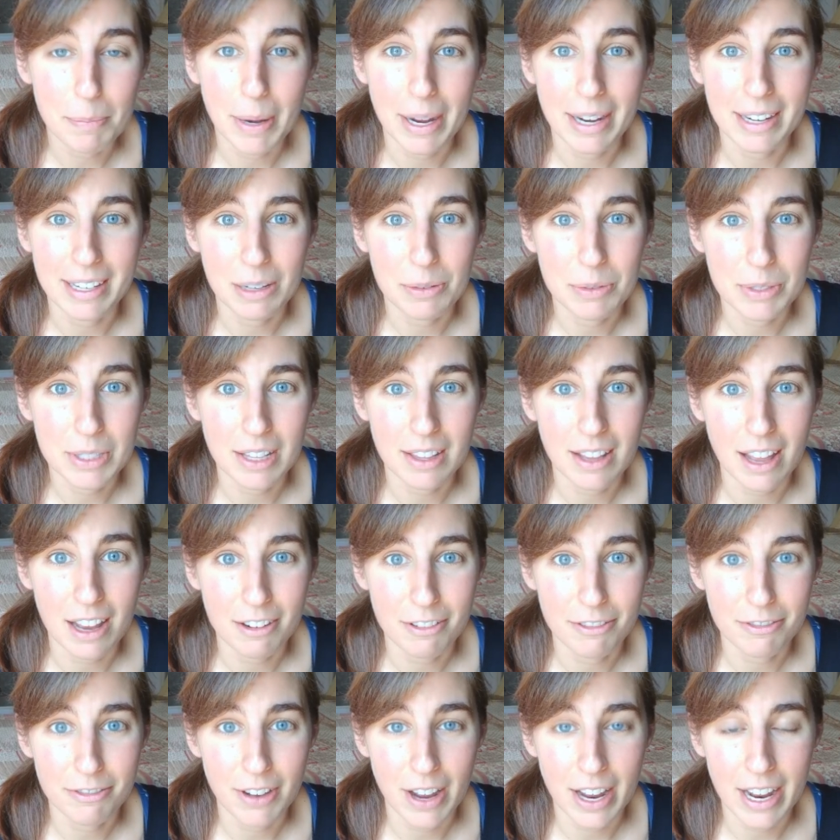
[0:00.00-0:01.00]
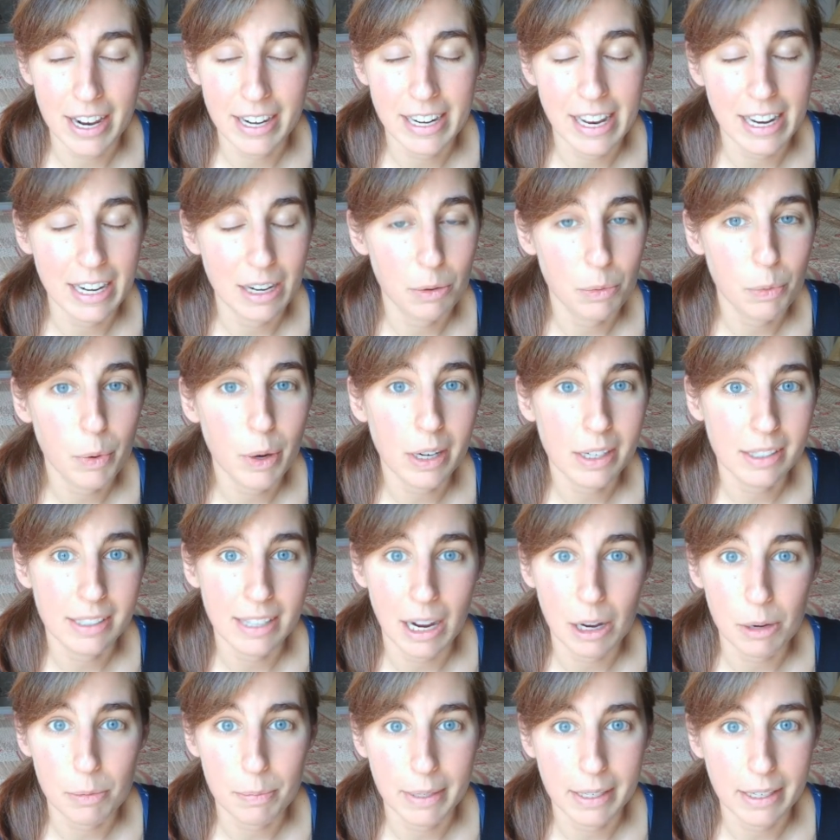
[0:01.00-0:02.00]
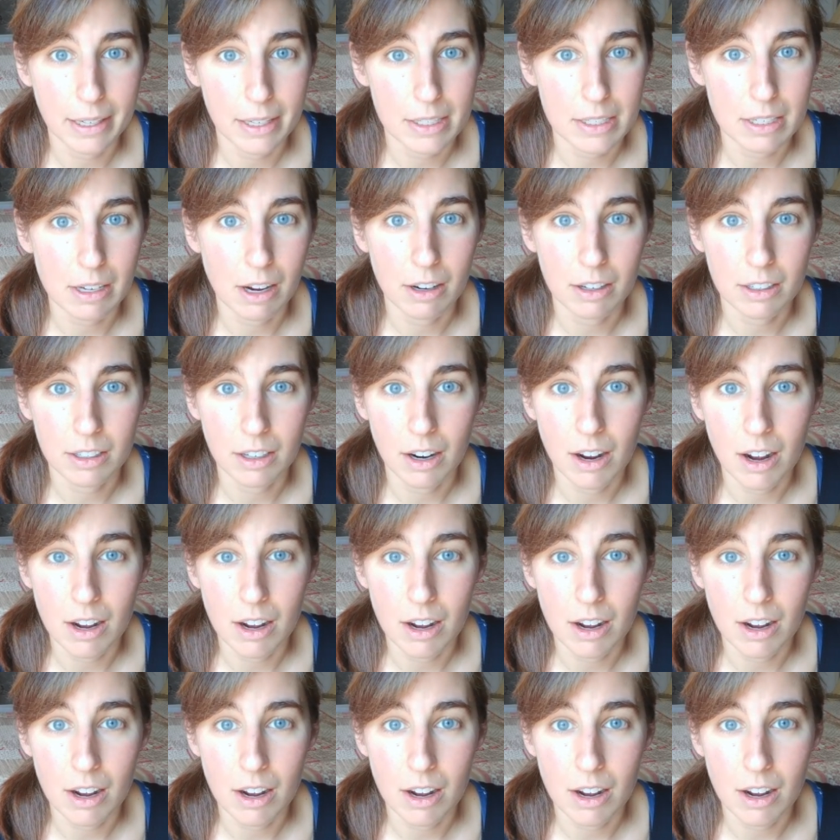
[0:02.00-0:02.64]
but it was a lot of fun and it worked out because our